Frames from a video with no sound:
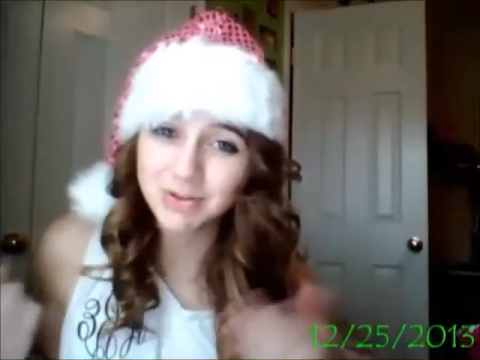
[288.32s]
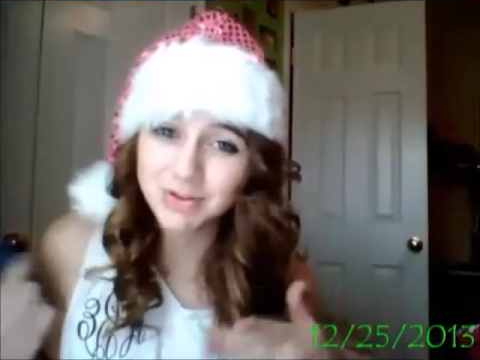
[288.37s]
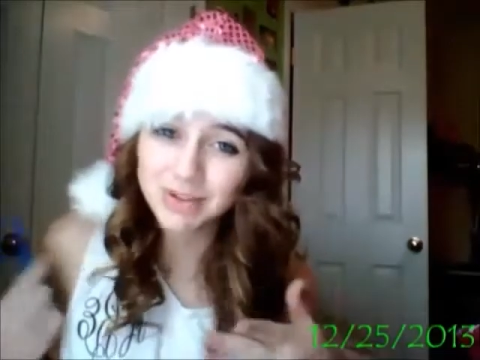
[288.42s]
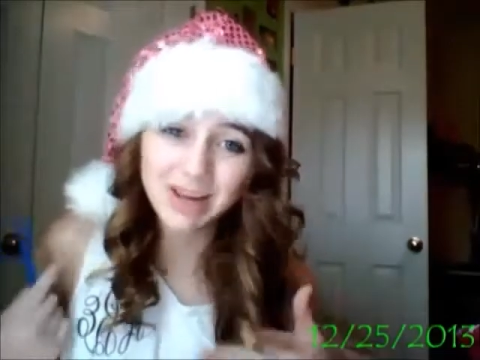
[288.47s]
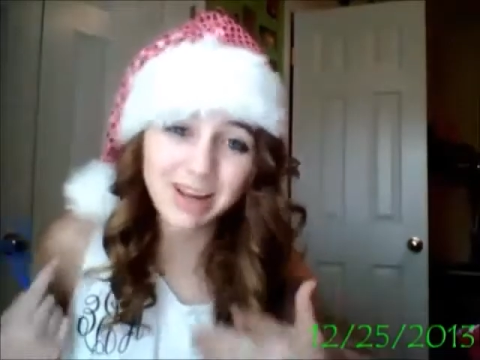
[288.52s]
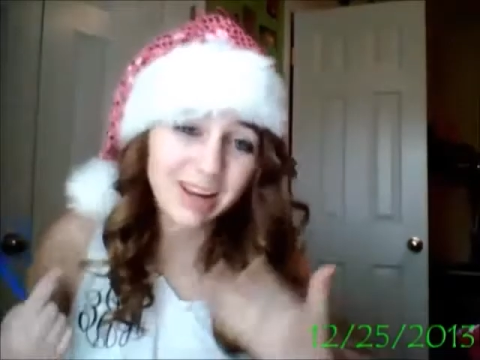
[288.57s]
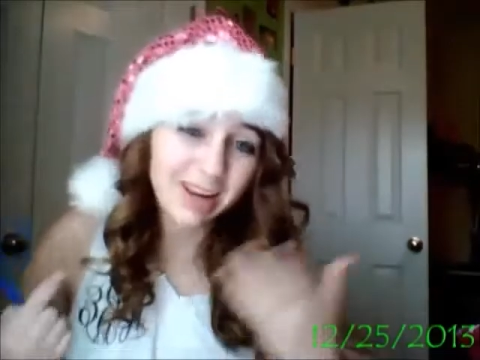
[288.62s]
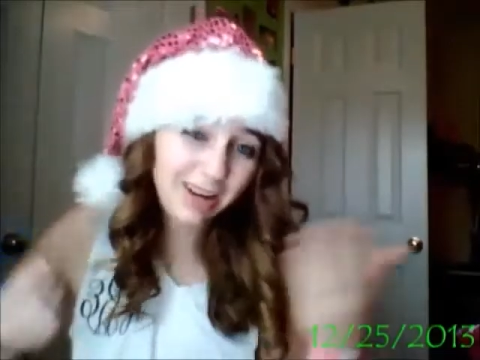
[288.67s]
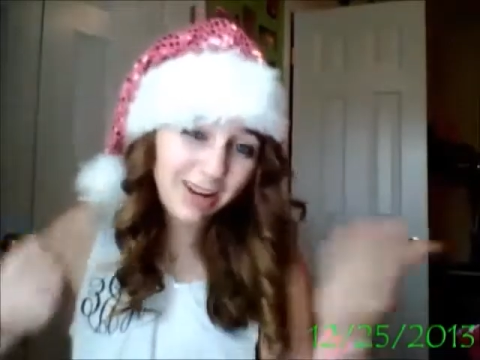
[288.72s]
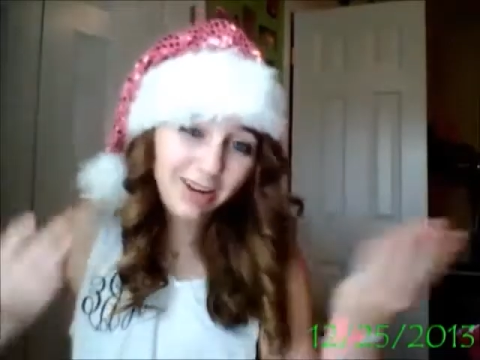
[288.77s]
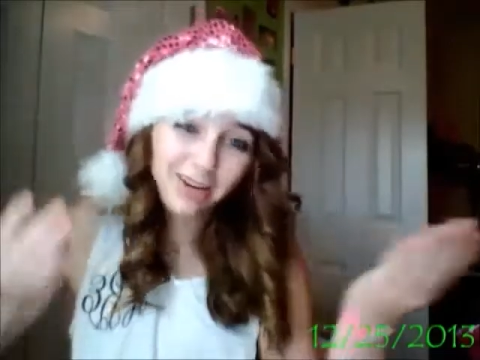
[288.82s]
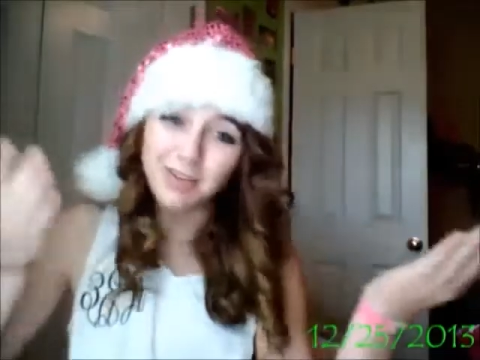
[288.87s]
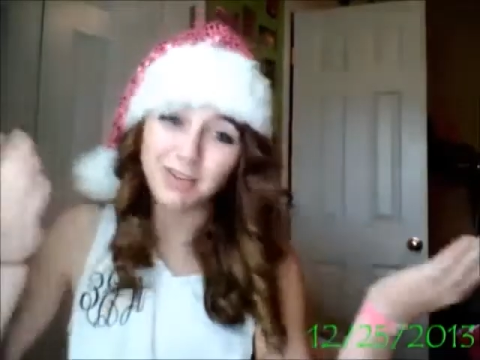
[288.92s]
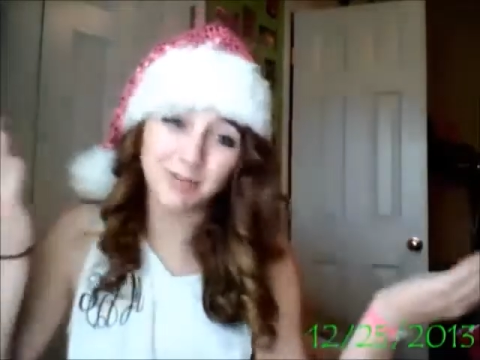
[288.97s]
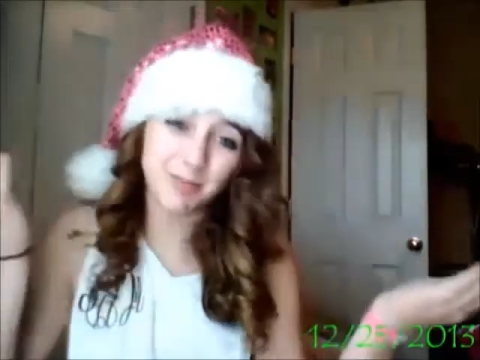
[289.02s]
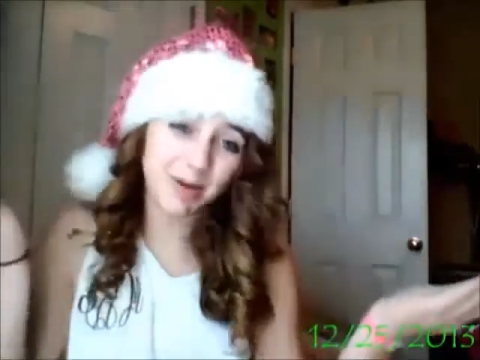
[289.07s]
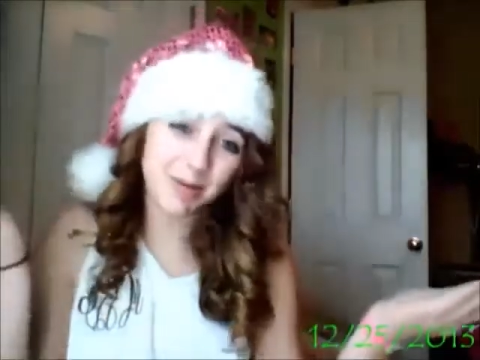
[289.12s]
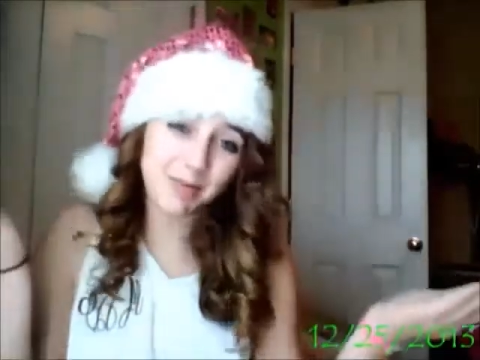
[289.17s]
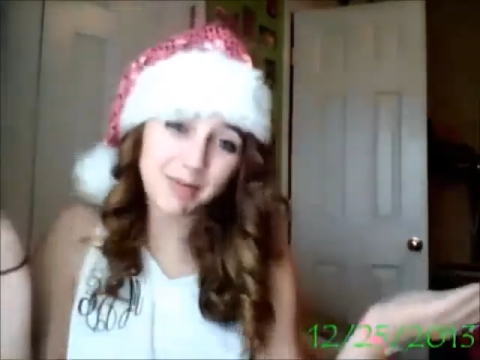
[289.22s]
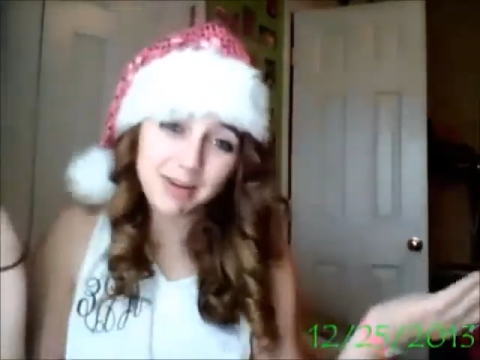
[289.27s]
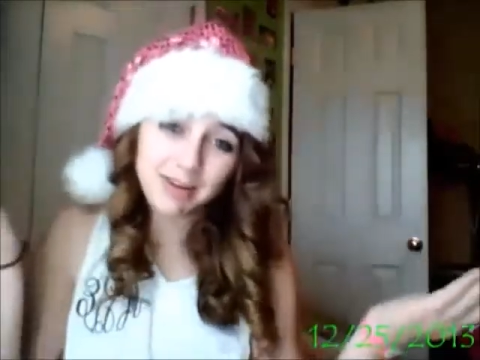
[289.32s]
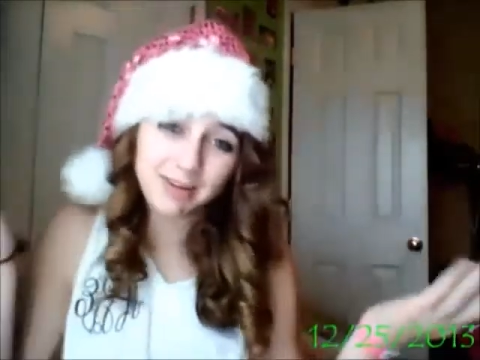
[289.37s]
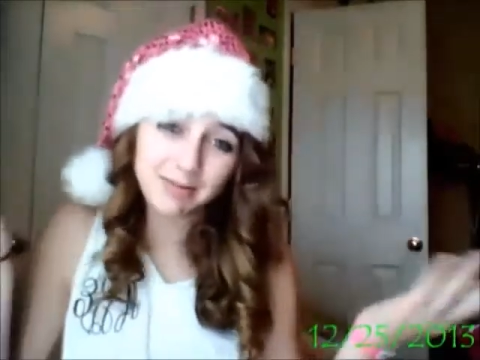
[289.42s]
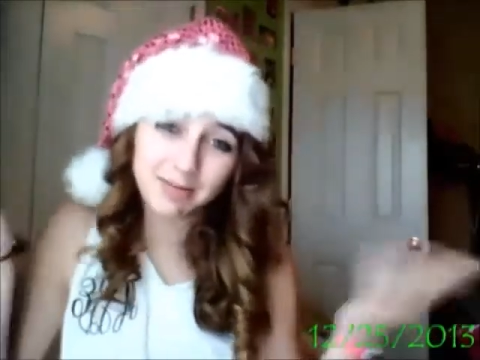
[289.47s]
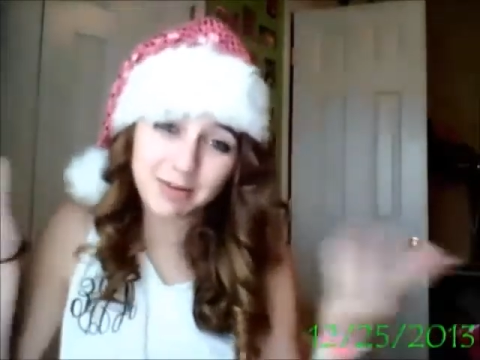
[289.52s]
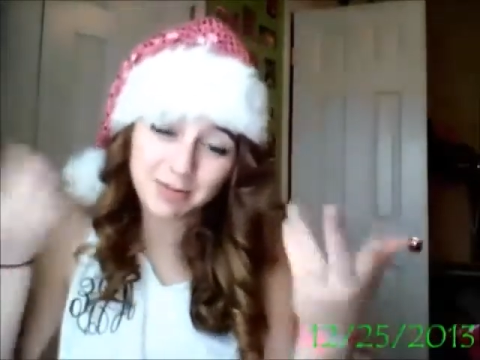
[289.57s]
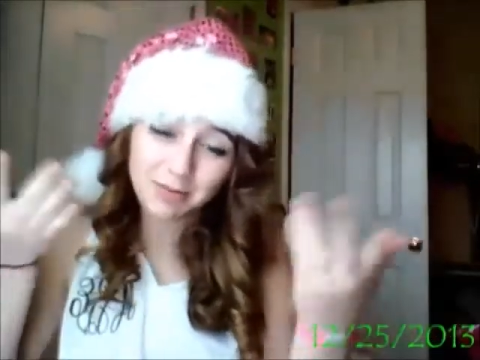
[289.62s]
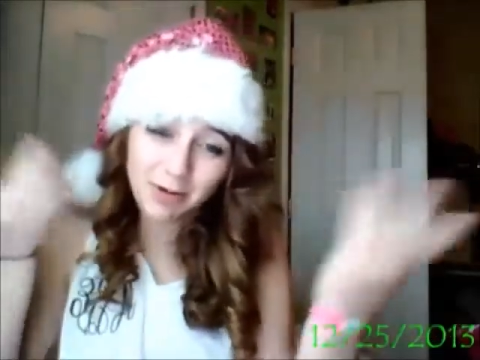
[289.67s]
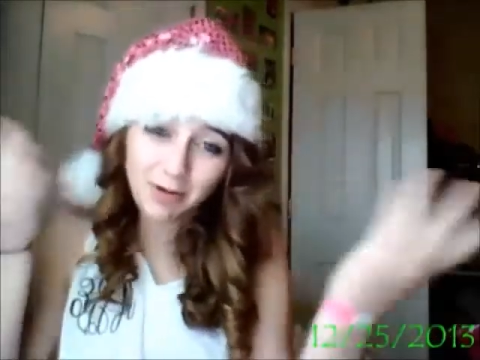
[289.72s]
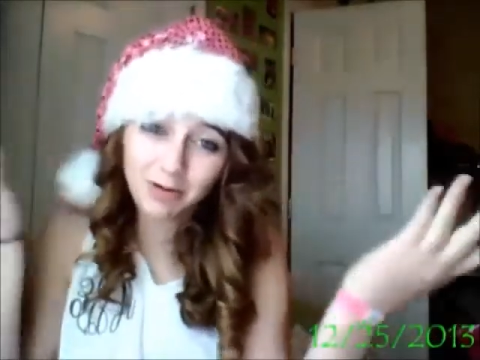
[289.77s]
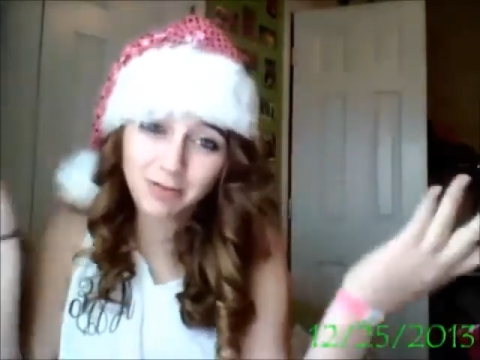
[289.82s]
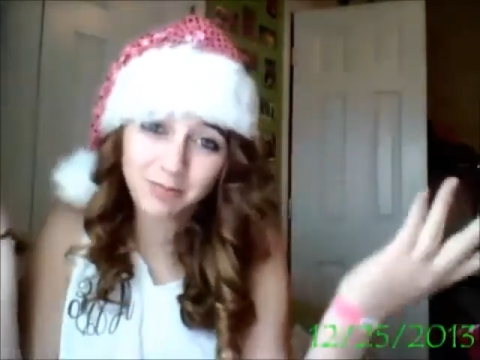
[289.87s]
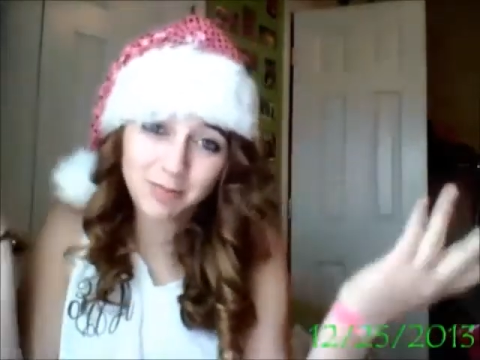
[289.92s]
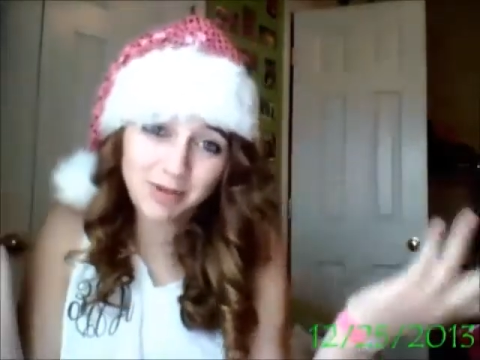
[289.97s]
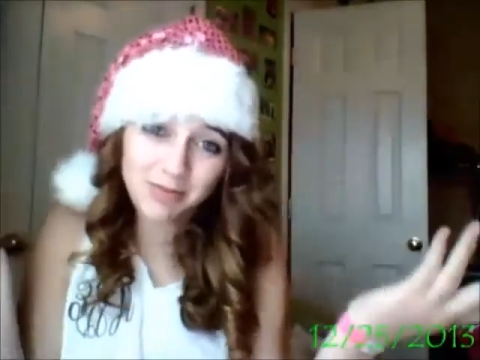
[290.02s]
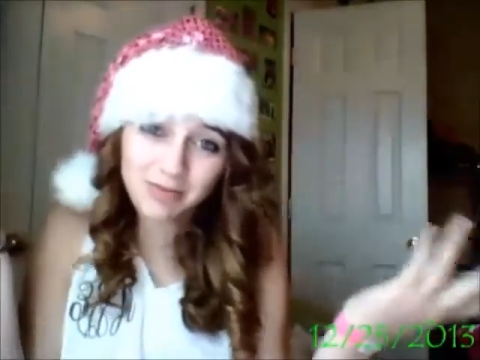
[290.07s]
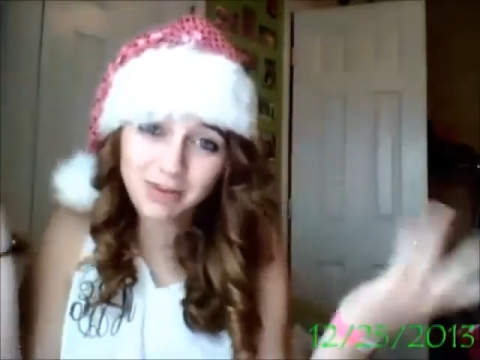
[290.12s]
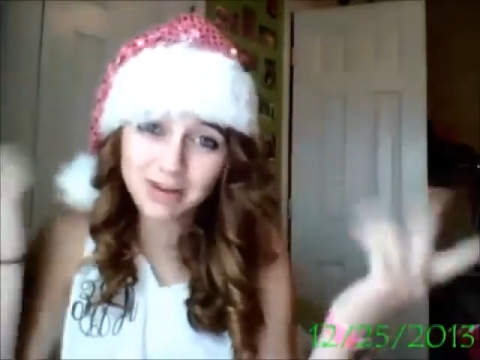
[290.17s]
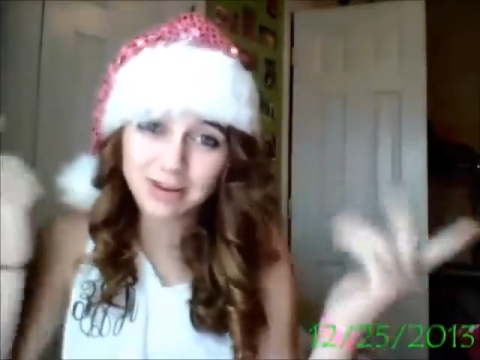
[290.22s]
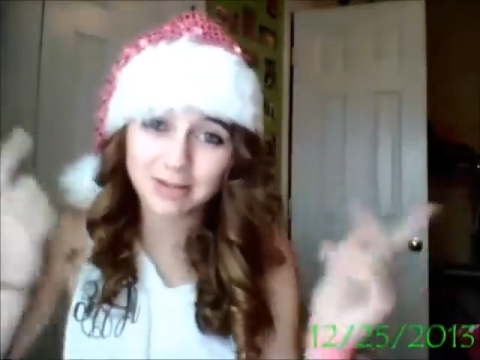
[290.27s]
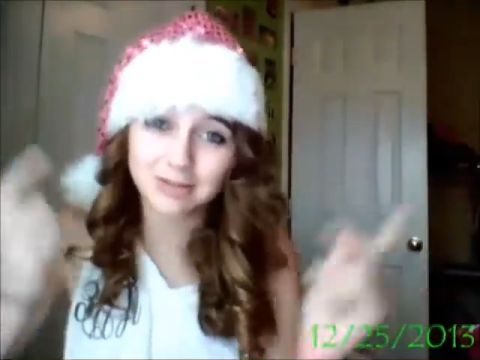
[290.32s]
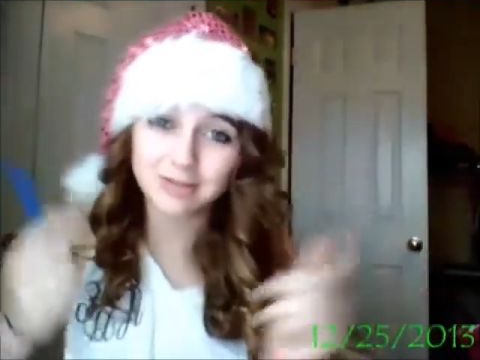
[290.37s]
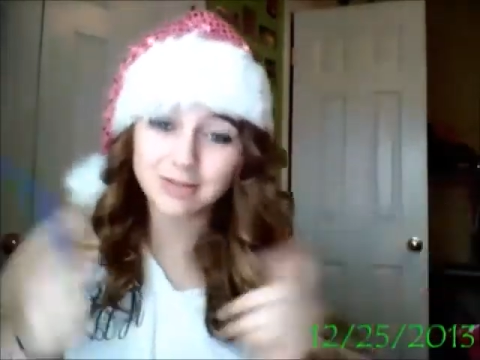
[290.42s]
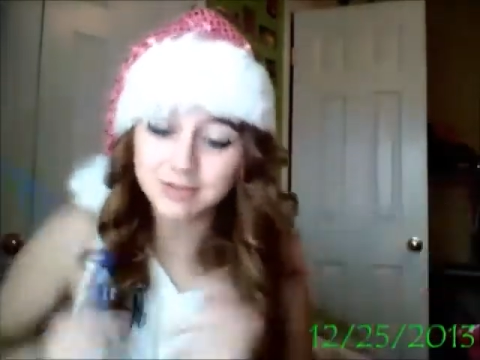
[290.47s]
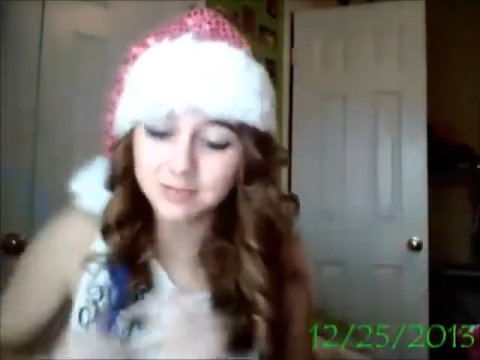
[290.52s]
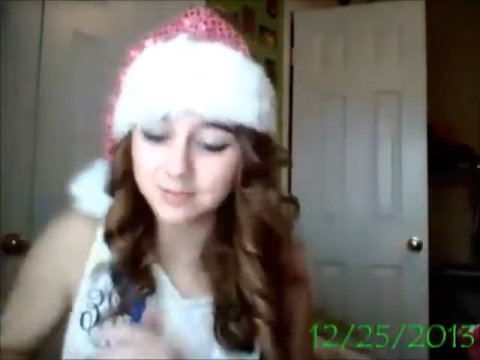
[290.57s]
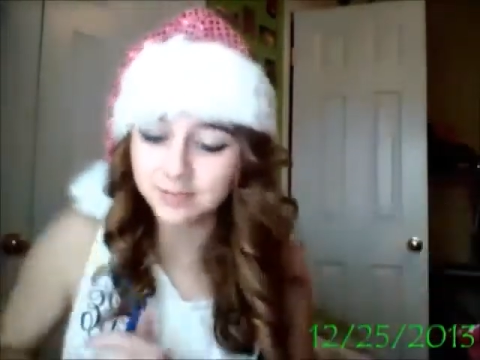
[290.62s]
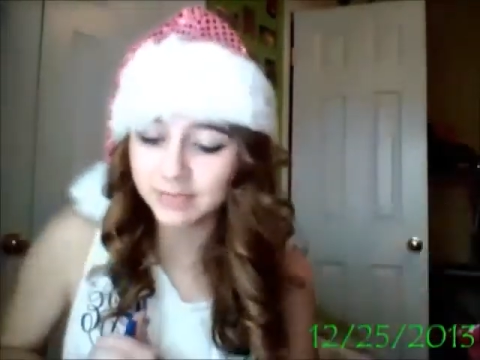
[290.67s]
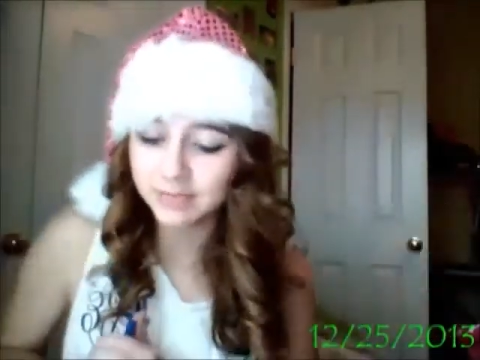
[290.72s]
that in all of my videos.